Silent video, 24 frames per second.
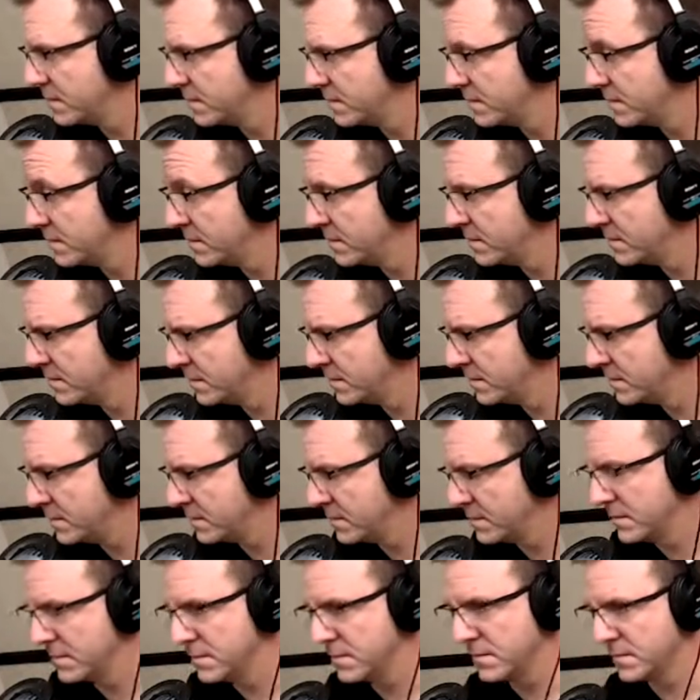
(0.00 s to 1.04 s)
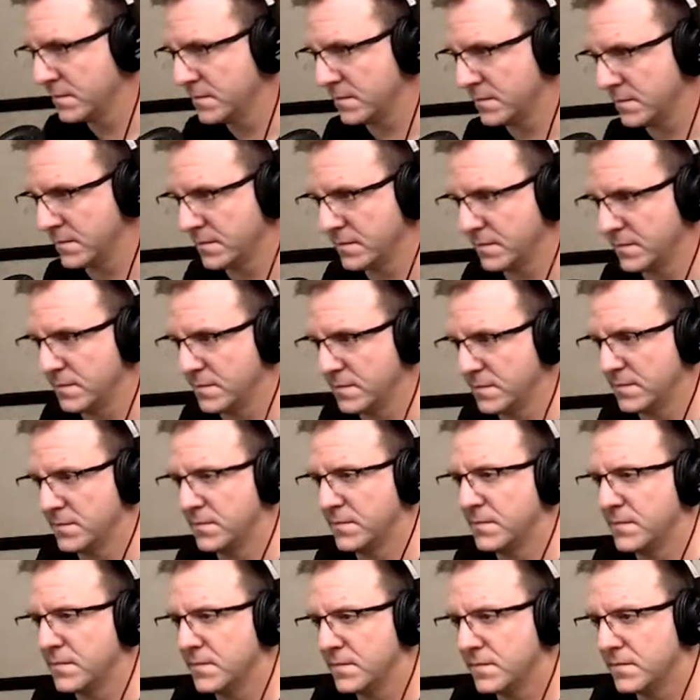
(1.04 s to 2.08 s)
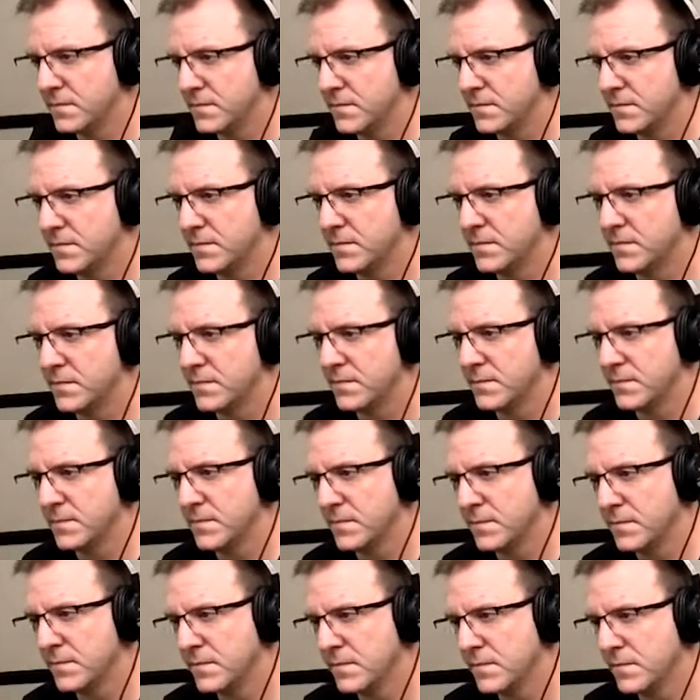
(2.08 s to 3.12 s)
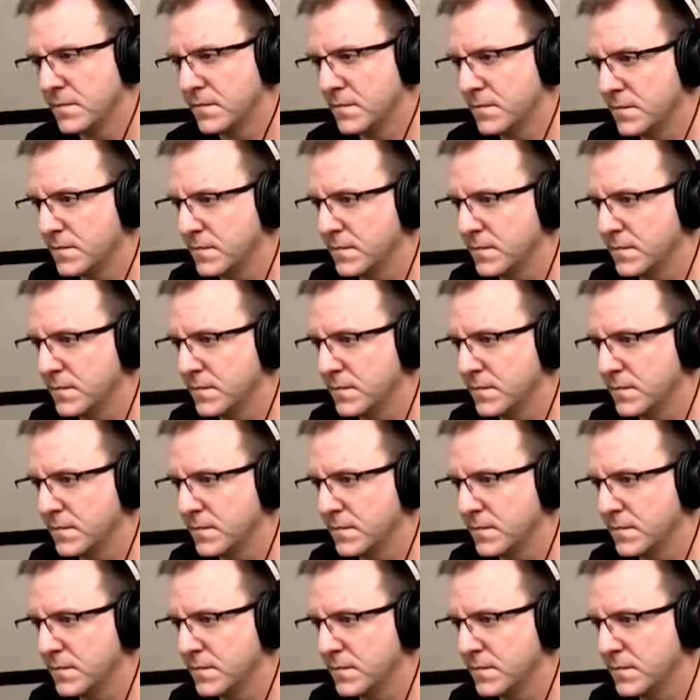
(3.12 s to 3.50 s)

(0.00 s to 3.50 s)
This person isn't speaking.